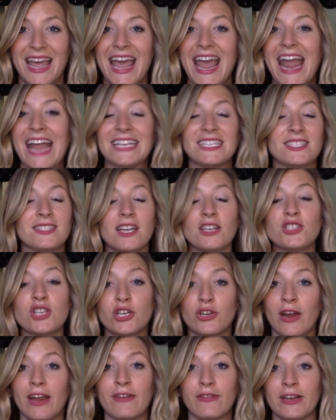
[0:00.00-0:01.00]
It's such a
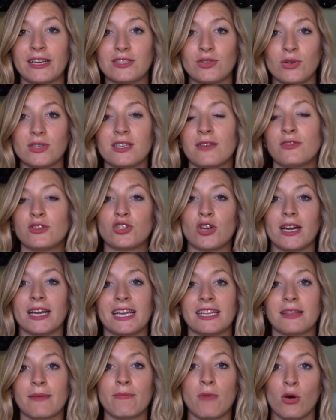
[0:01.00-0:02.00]
great resource if you're trying to
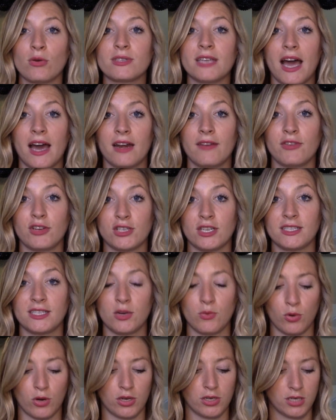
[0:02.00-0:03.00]
get the most out of your Disney
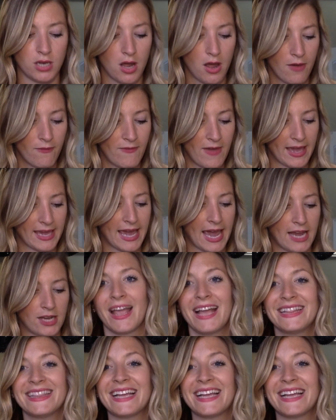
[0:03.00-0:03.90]
World vacation.